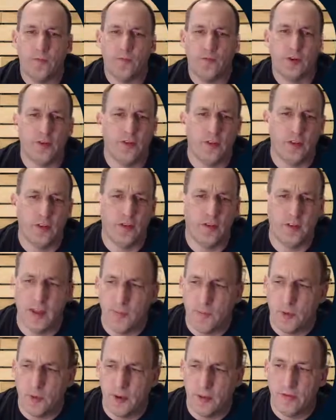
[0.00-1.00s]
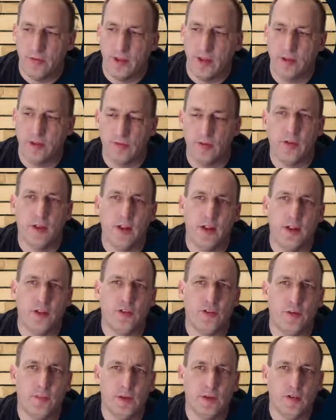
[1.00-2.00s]
versions 10.6, and it
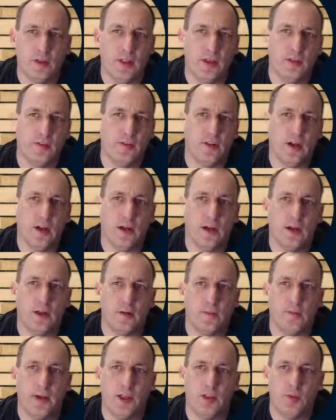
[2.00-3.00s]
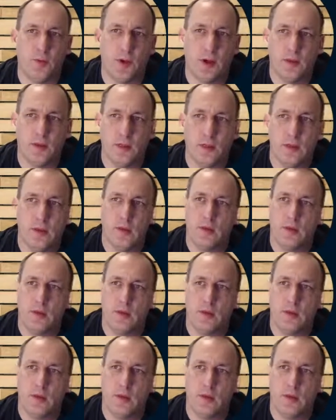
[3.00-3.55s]
should be released on May 12th.